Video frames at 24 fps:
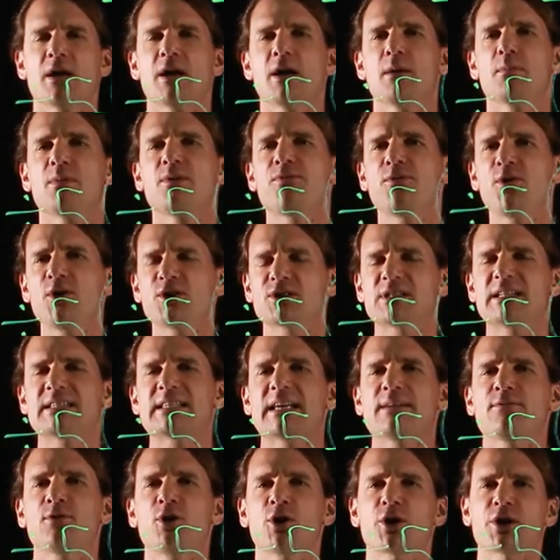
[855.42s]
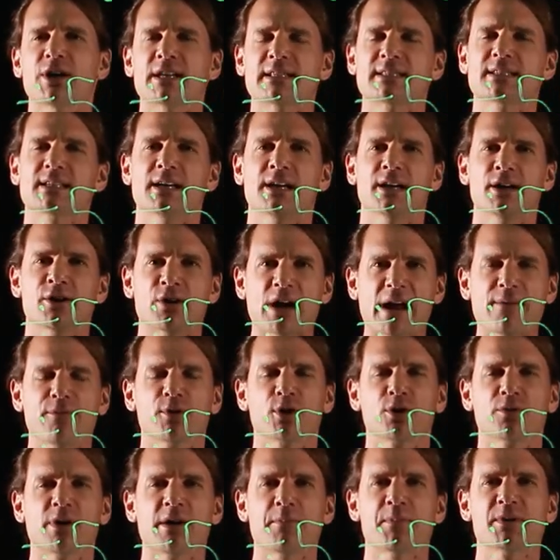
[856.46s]
But first, let's have a look at a
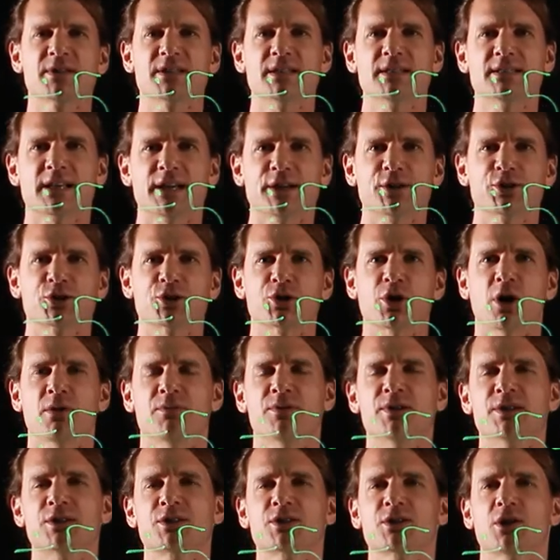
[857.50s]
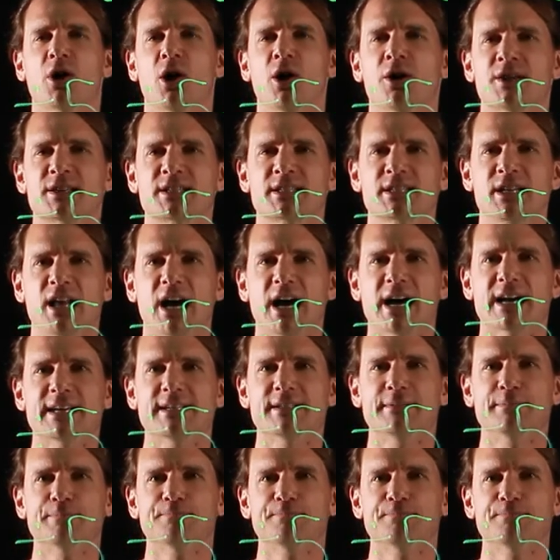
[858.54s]
graphical representation of this on a slide.